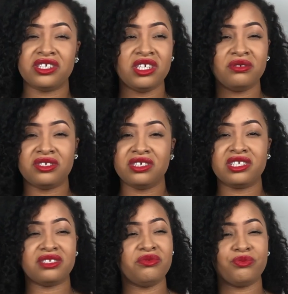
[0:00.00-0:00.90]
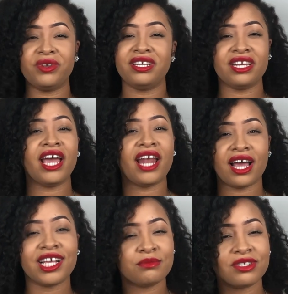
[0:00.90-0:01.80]
She just really didn't have that
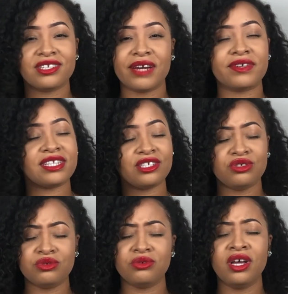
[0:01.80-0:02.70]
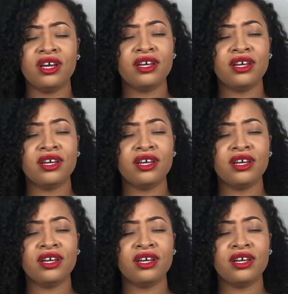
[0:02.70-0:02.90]
customer service that you